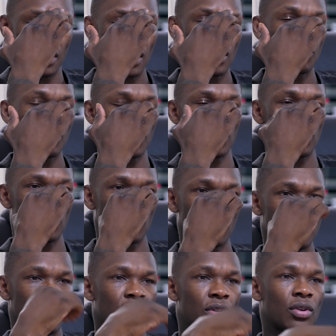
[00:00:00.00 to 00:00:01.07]
Yeah, it'd be a lot,
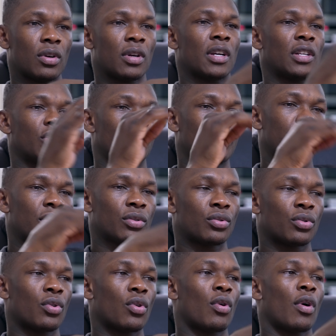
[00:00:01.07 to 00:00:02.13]
because then your adrenals
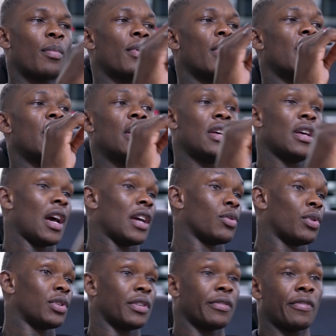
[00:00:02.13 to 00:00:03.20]
would go up. As
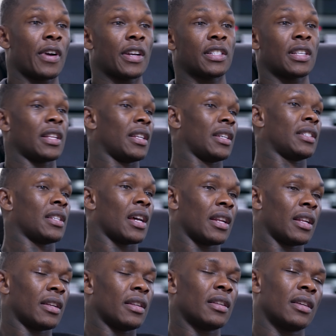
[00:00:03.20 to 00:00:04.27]
you're watching fights, getting
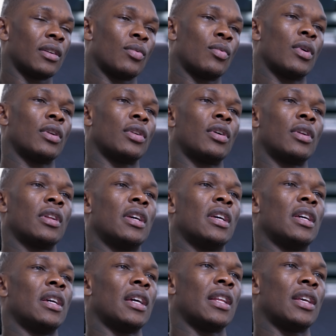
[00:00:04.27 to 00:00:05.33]
excited and whatnot,
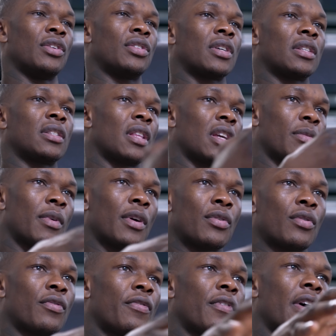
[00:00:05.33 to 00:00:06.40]
and then you start to think about
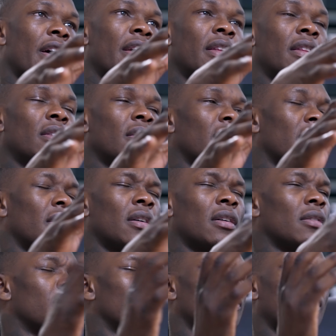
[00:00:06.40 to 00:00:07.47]
your fight, and you're like,
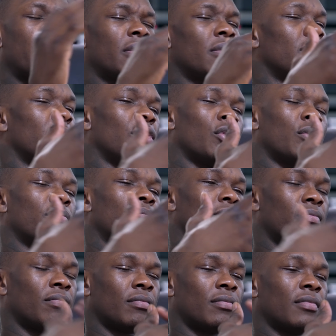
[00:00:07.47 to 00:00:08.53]
oh, wait, you're,
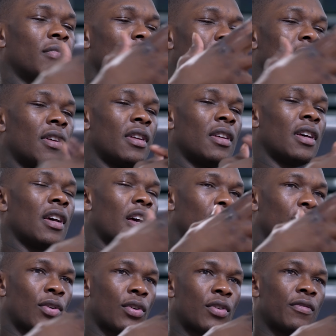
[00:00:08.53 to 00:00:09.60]
I
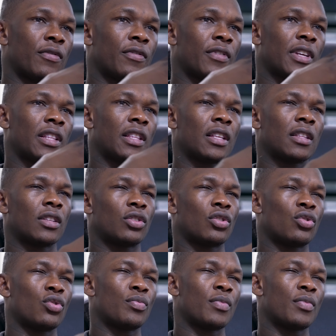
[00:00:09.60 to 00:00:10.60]
don't know, conflicting the two